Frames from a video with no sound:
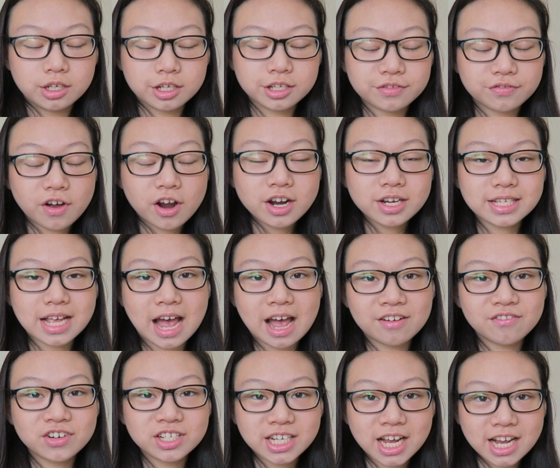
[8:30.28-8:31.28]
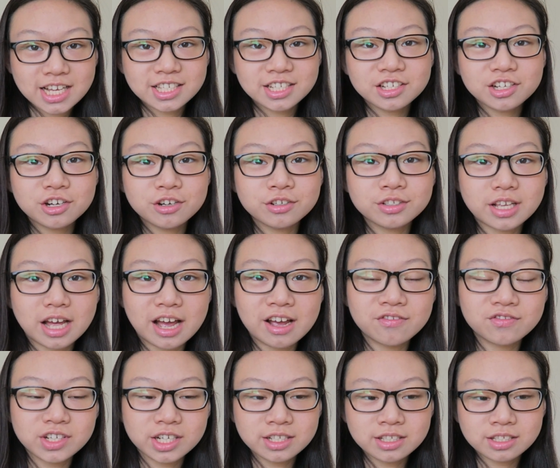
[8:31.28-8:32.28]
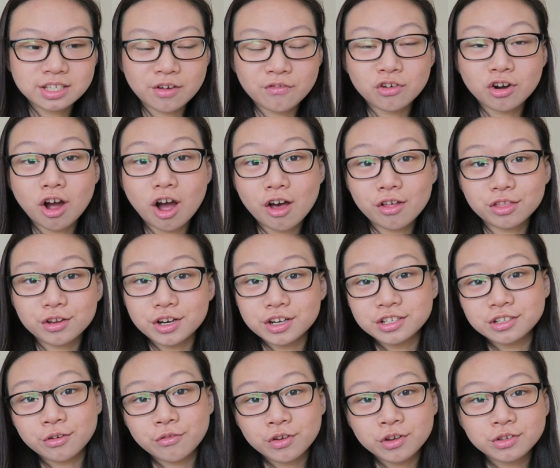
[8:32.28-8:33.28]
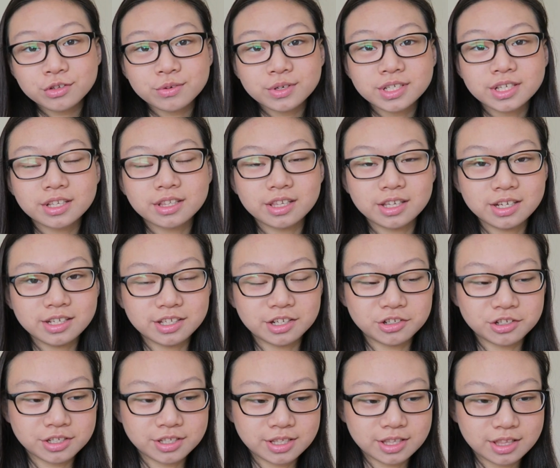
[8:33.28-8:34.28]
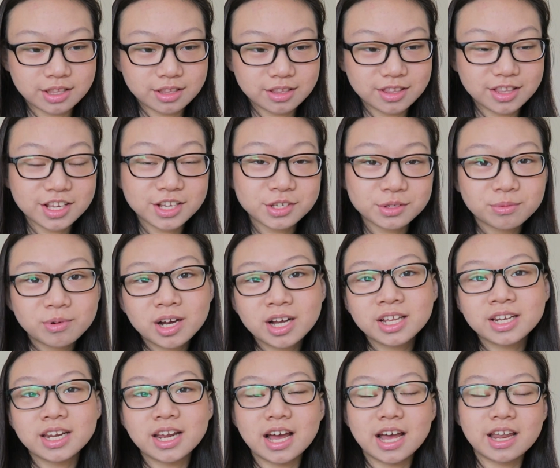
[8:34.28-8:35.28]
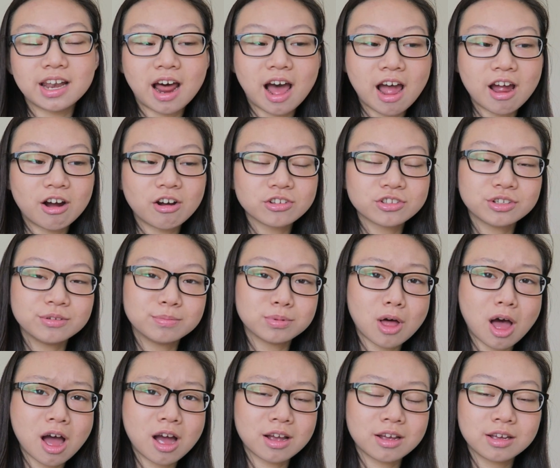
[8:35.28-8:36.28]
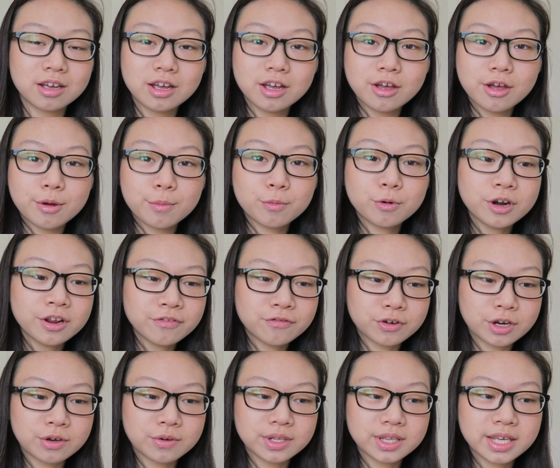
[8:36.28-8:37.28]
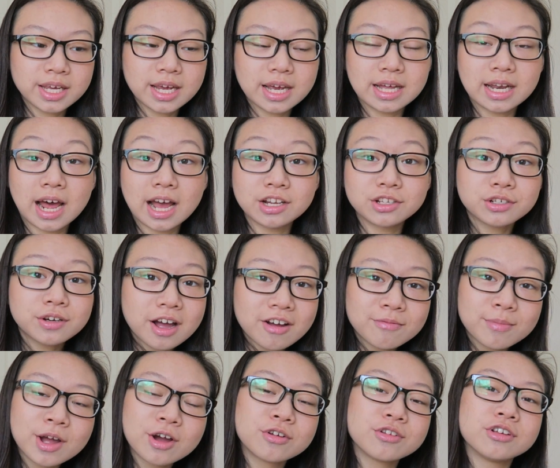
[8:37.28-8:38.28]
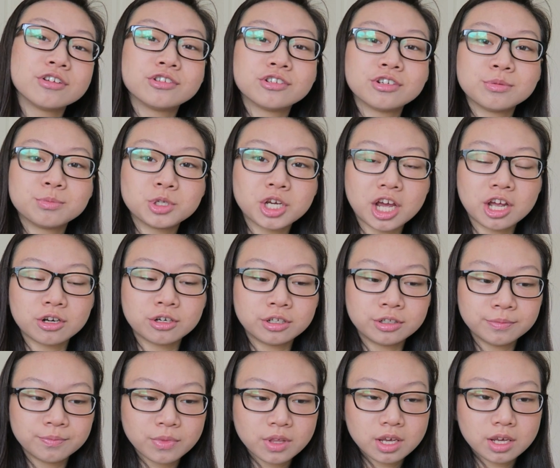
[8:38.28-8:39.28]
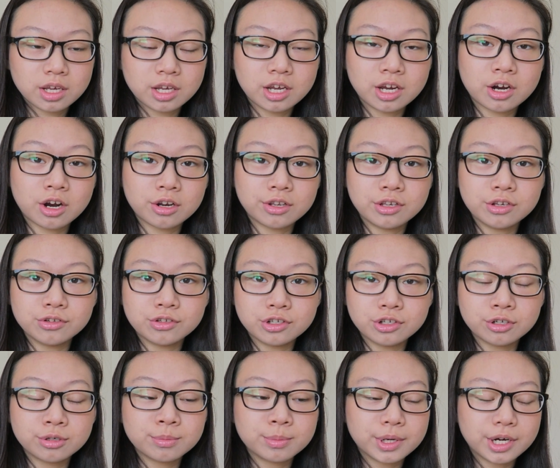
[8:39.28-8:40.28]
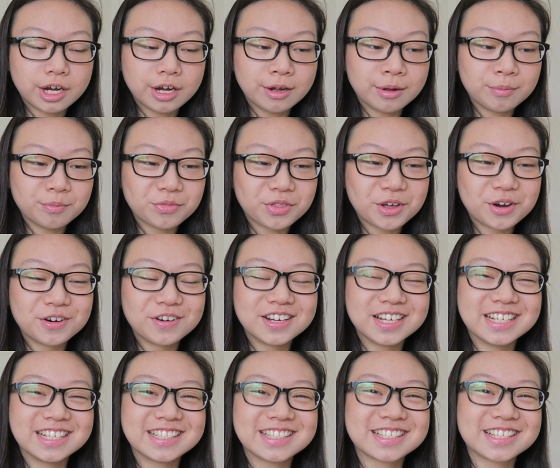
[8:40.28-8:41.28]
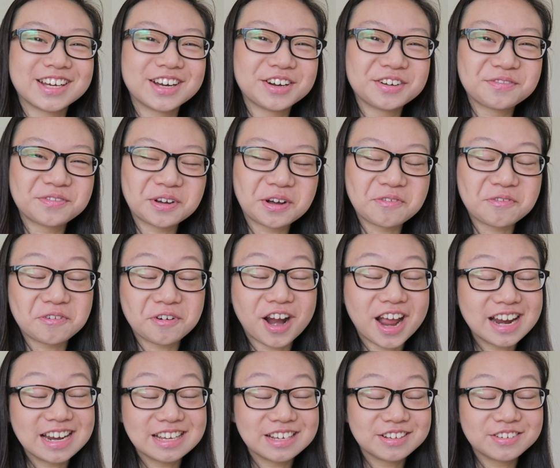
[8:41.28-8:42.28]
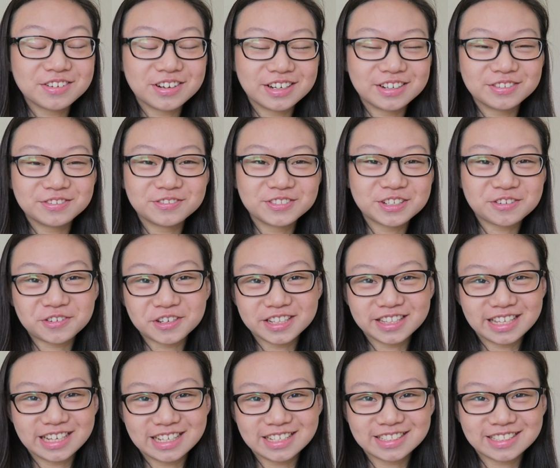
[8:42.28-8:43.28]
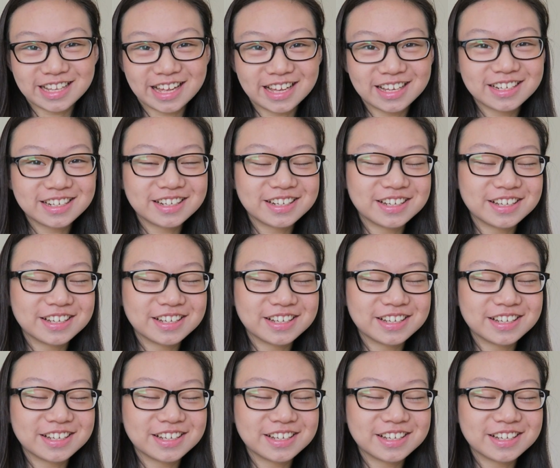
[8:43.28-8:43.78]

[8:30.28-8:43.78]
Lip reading: As far as advertising goes, I've done several author interviews recently, such as this one, and I also blog pretty frequently, and I do have my own YouTube channel here on YouTube, though it's of a variety of different things that